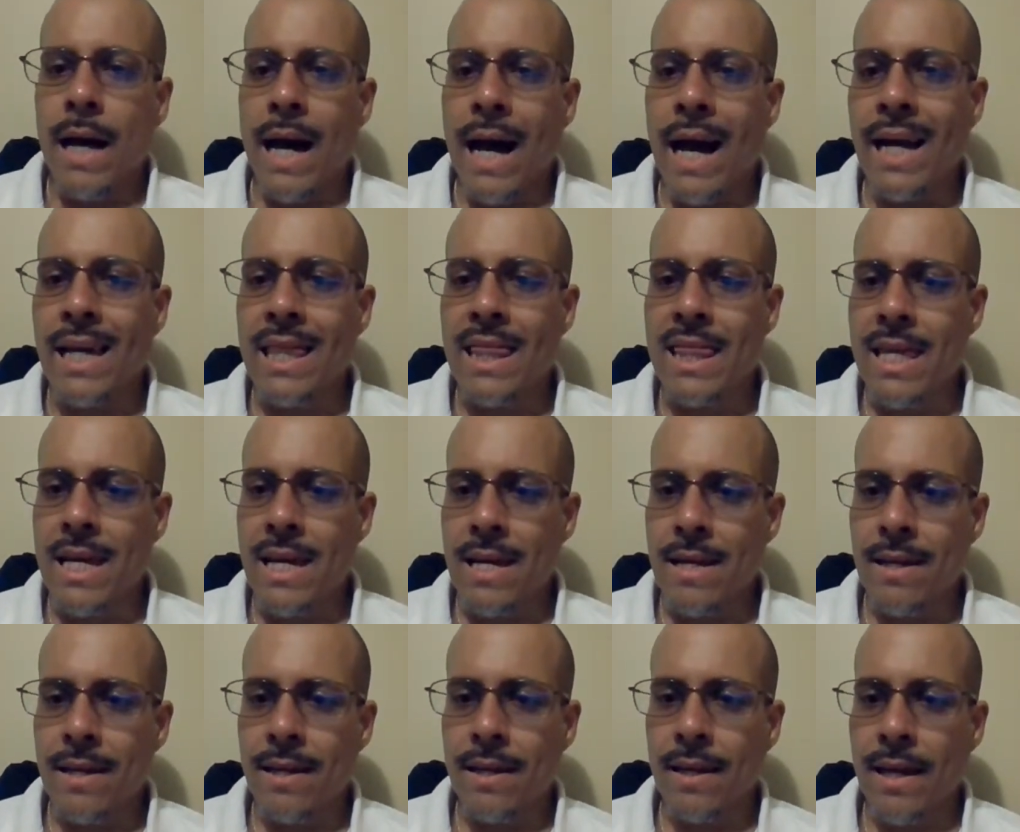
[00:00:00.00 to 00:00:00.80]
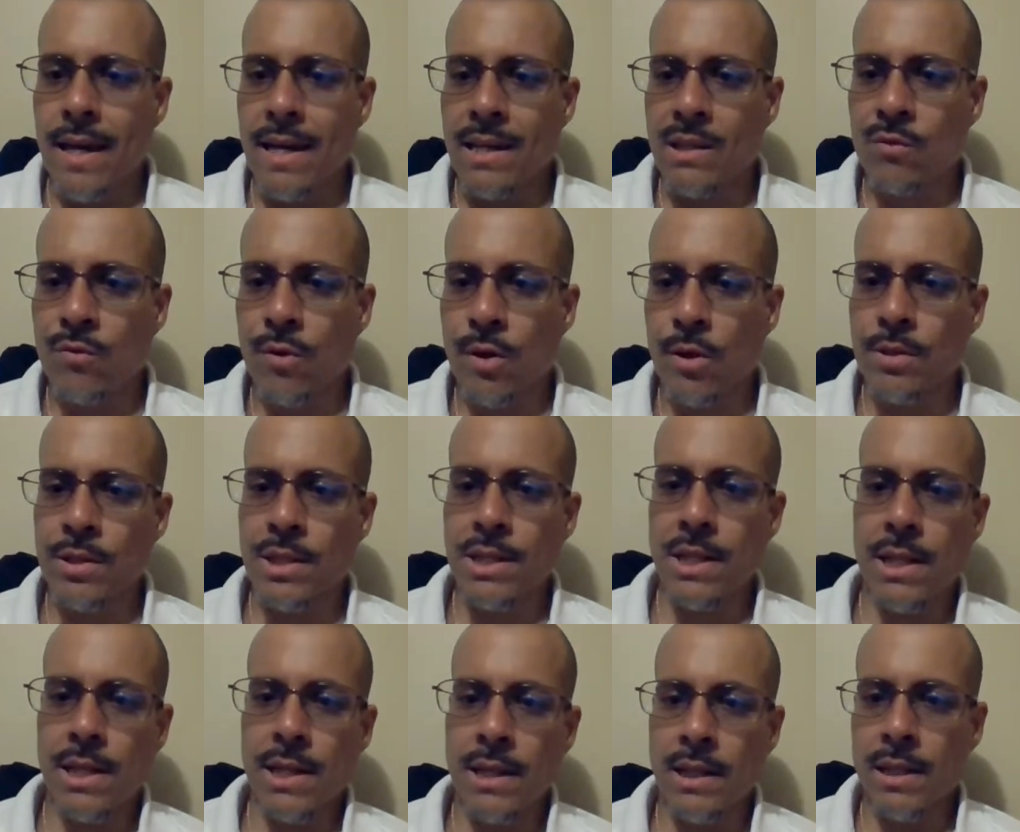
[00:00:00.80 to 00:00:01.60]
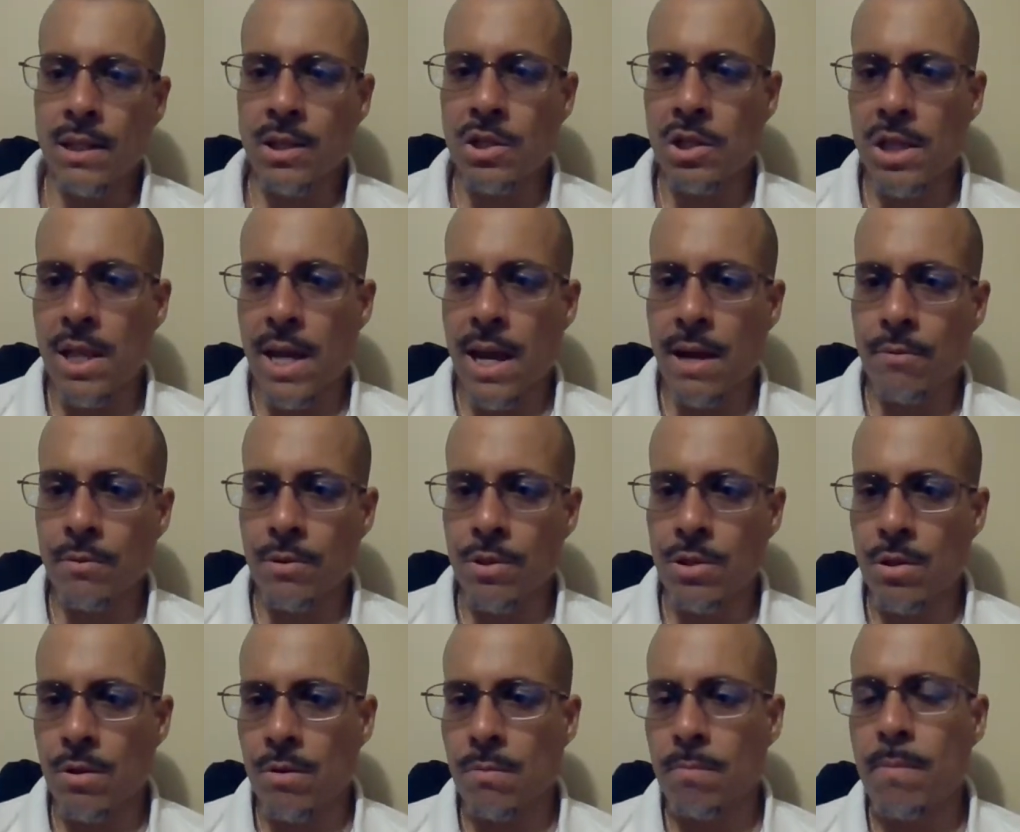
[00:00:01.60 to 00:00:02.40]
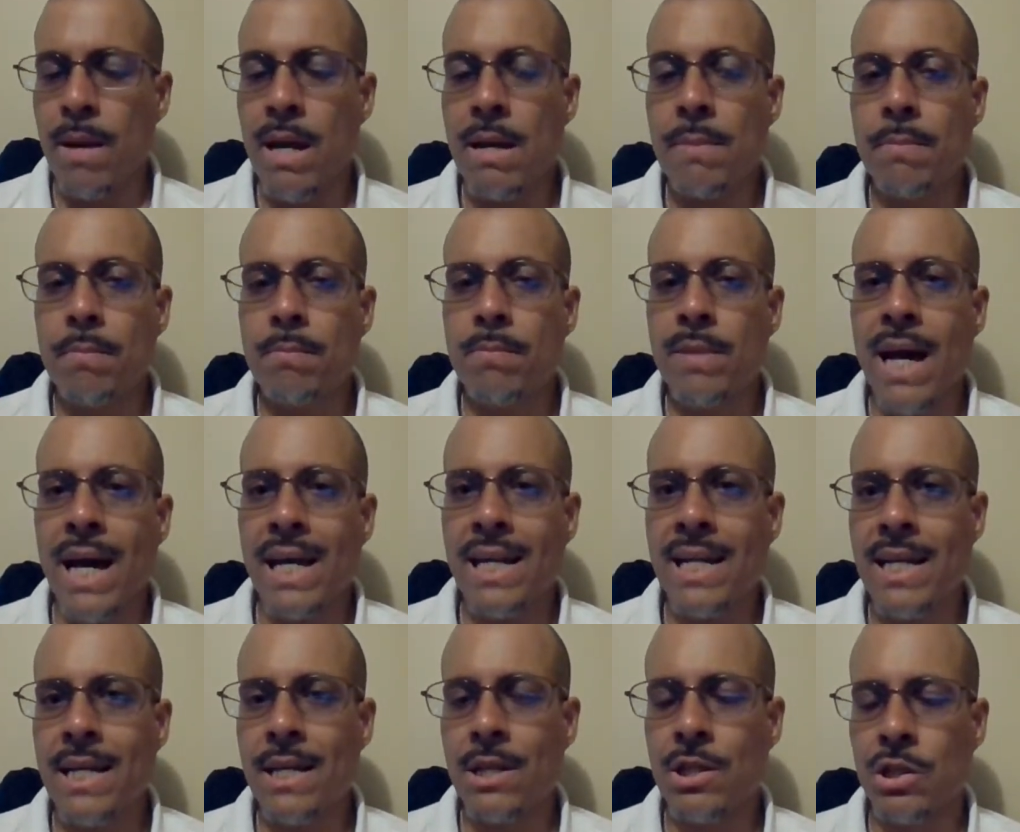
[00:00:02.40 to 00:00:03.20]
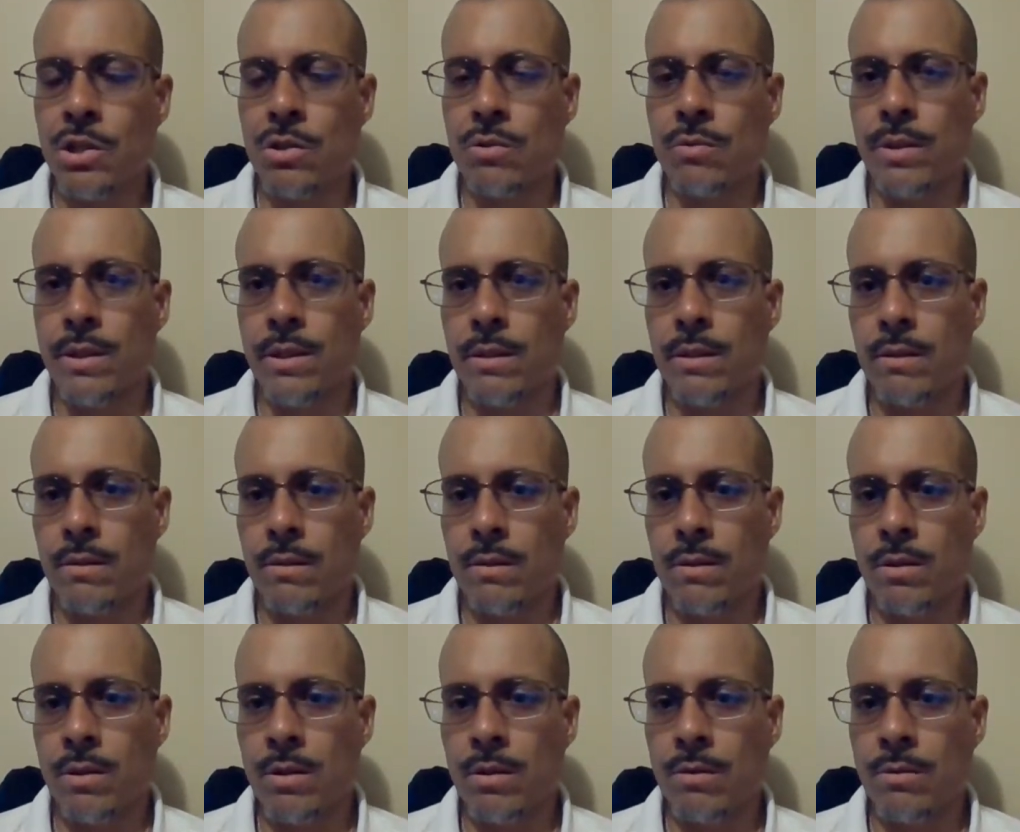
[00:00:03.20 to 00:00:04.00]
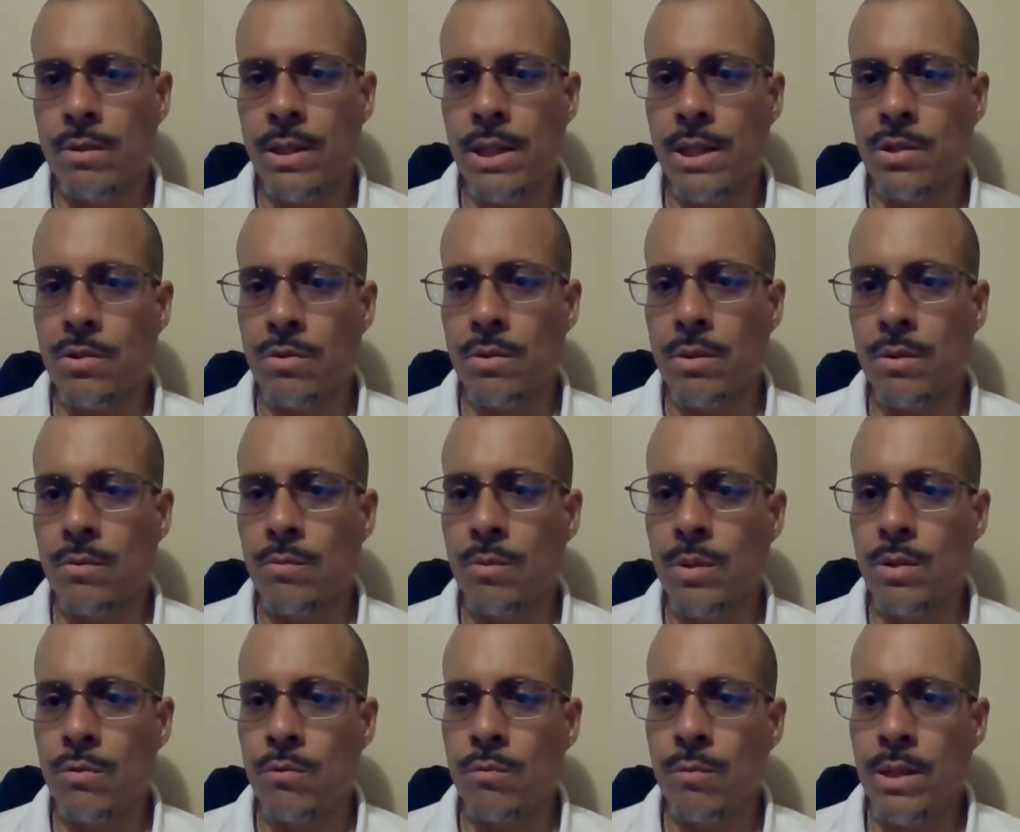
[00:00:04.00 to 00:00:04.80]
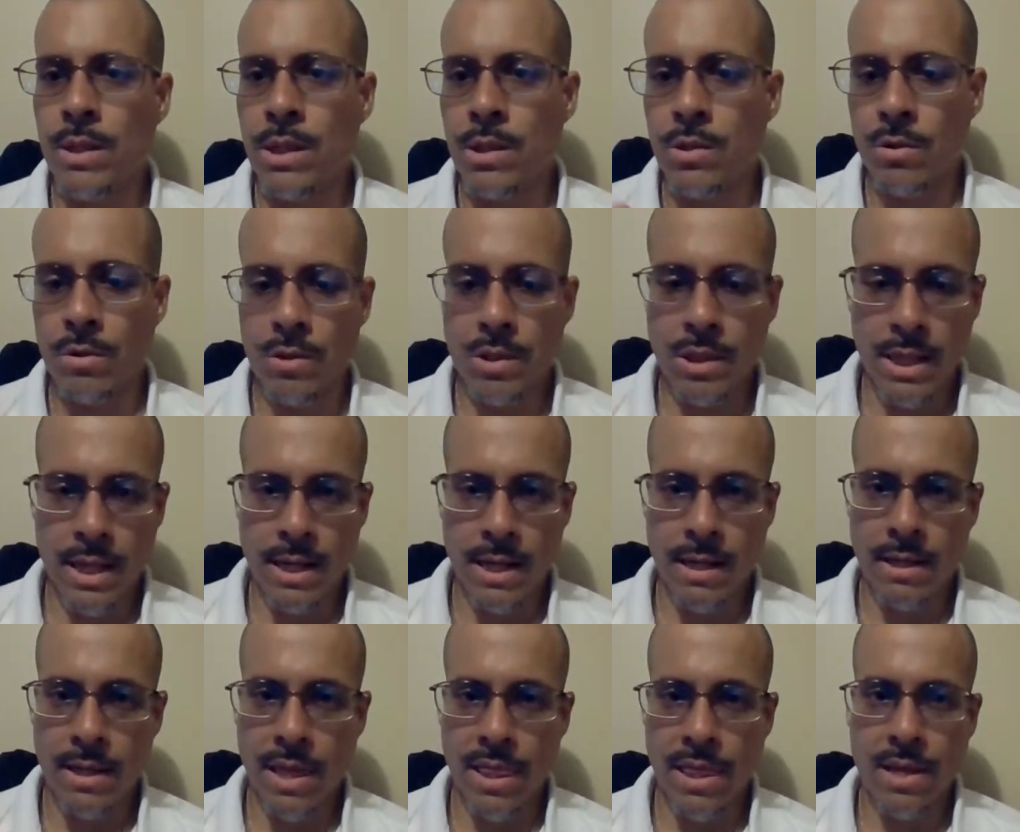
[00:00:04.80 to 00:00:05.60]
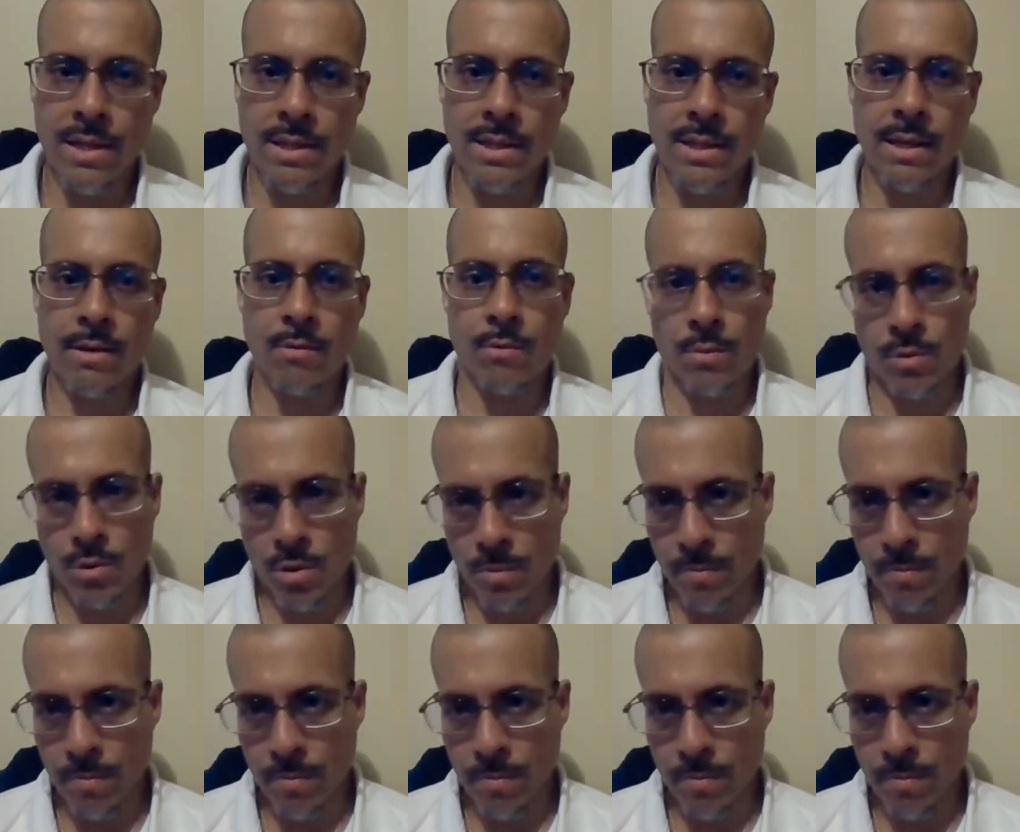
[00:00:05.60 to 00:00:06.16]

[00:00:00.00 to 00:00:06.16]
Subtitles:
I think, as far as the English language, though, not history. History, when you research like other things, like we